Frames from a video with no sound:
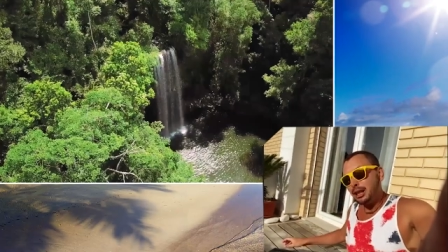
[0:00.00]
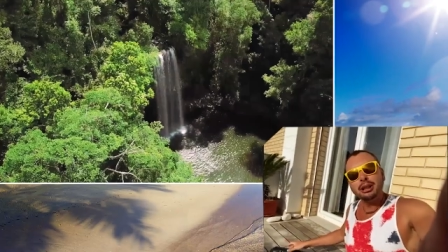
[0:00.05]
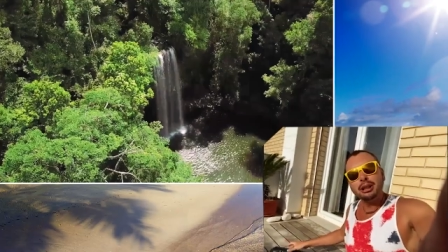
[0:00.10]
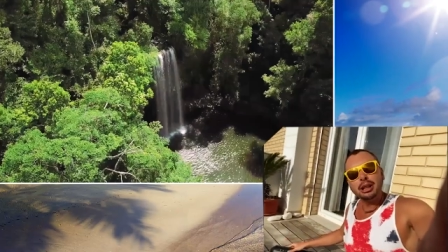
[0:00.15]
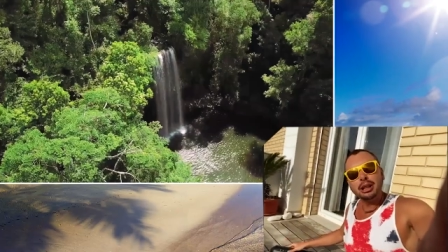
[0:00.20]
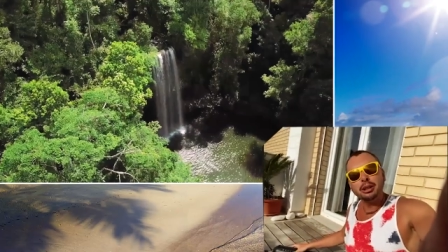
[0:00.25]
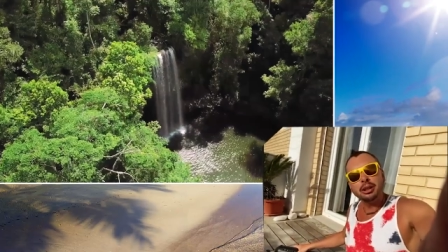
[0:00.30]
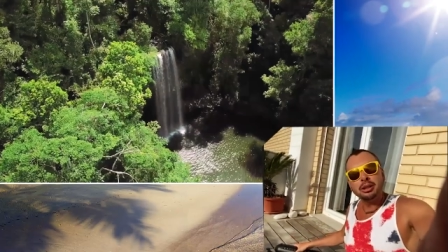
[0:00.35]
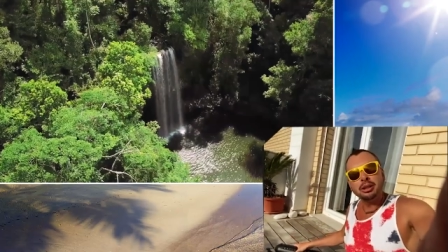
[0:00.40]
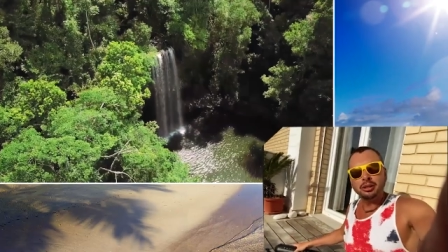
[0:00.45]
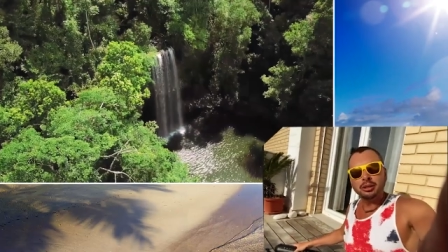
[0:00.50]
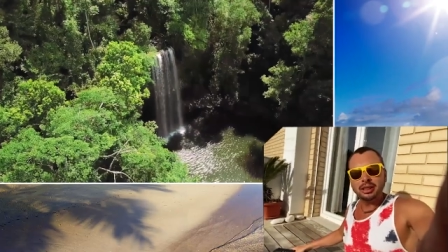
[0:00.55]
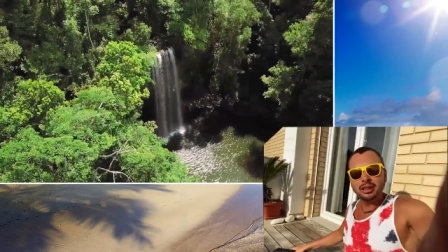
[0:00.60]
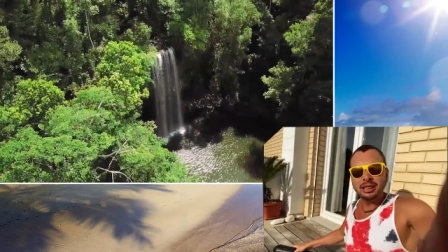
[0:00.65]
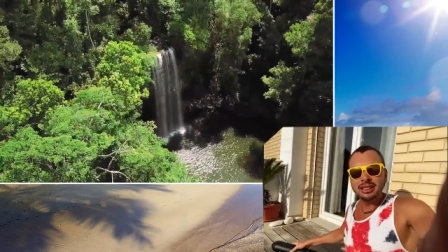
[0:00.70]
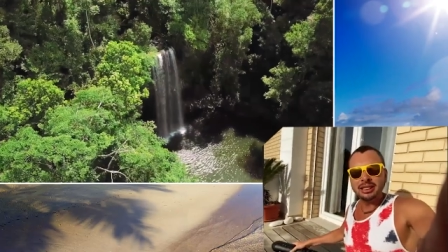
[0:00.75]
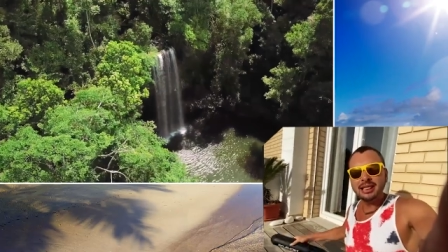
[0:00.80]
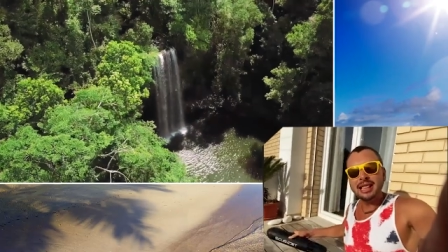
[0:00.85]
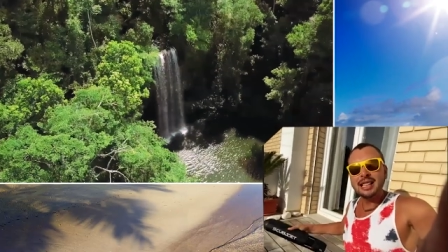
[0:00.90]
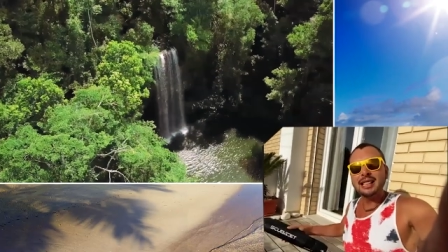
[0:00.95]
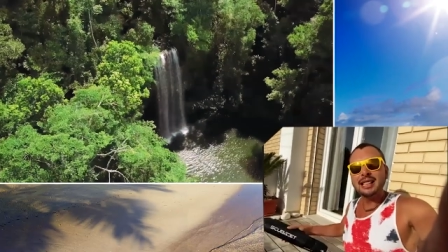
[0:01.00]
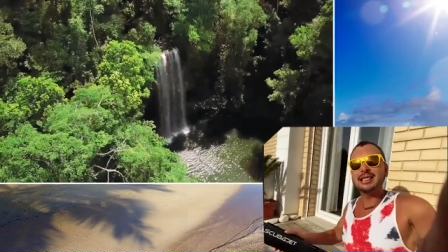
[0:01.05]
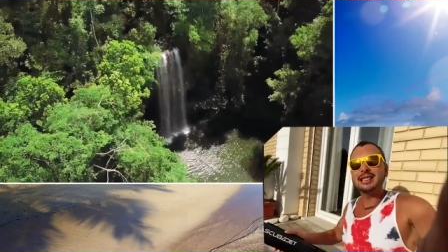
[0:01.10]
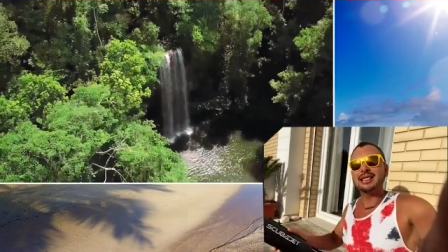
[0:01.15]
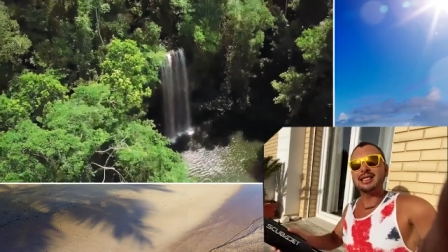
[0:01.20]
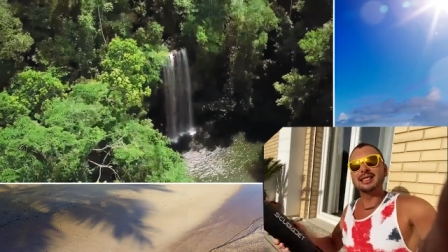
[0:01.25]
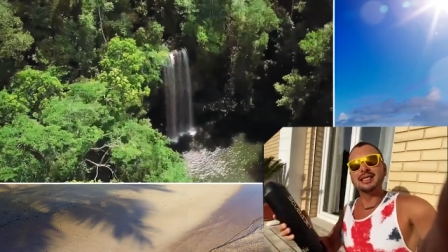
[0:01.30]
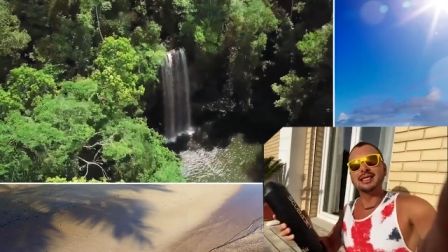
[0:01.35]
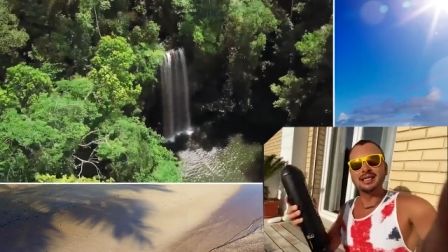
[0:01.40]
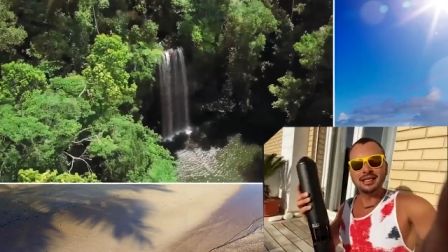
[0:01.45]
we are going to
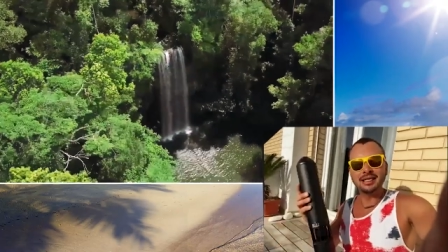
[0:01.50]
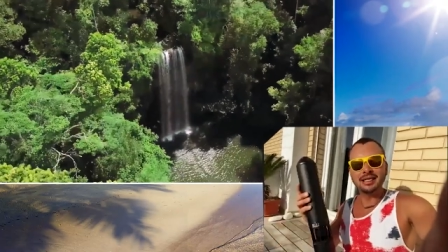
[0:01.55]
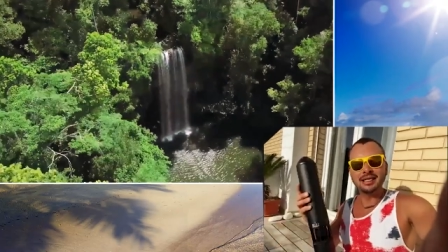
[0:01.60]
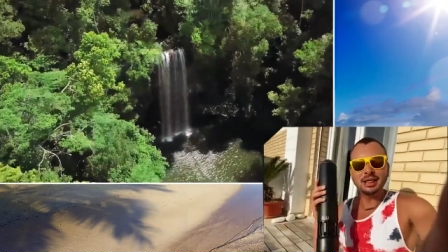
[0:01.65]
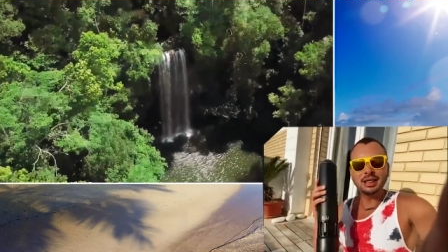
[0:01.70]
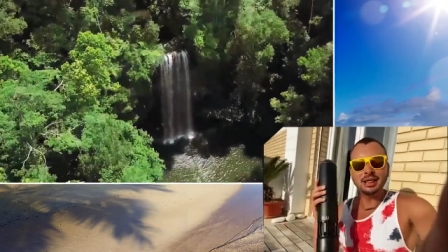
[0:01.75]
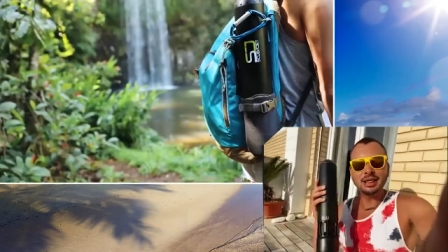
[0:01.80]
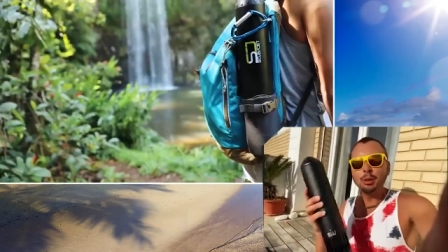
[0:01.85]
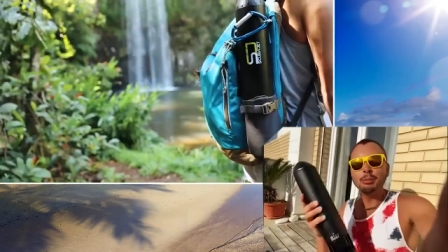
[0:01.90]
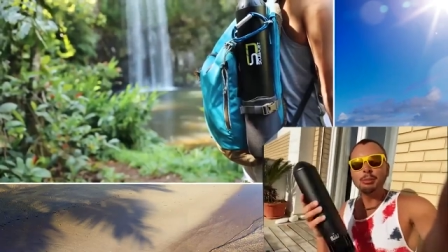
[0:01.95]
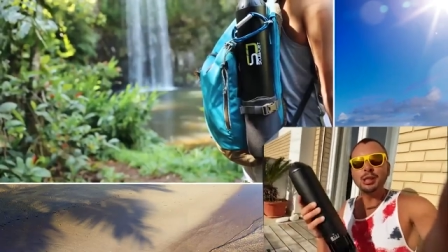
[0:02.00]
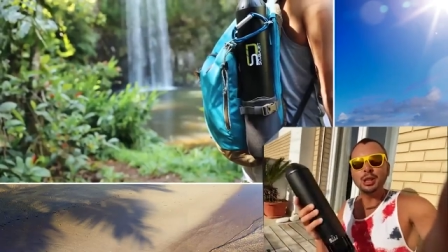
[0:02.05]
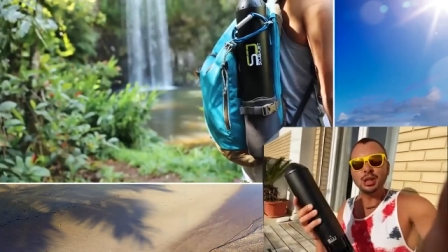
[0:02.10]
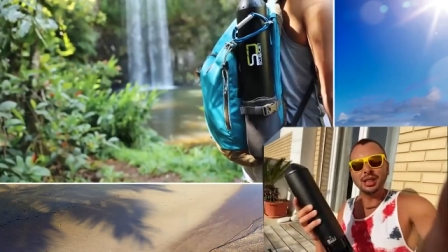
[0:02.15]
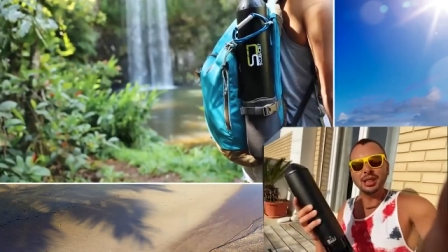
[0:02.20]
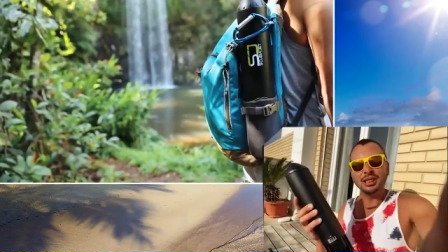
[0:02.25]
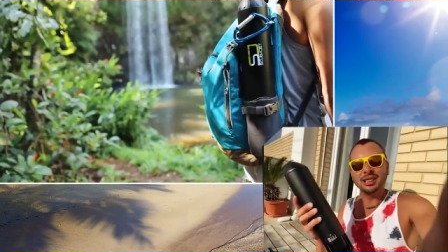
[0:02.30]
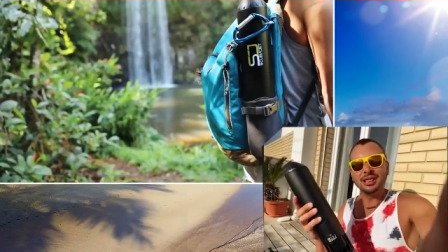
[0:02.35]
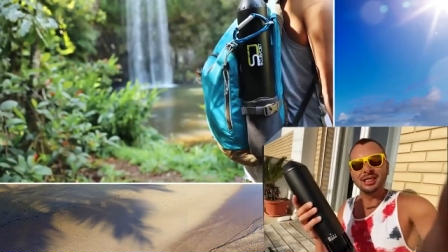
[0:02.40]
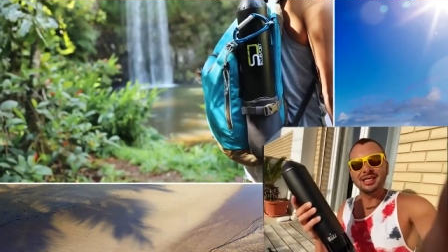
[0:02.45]
discuss the Scuba Jet.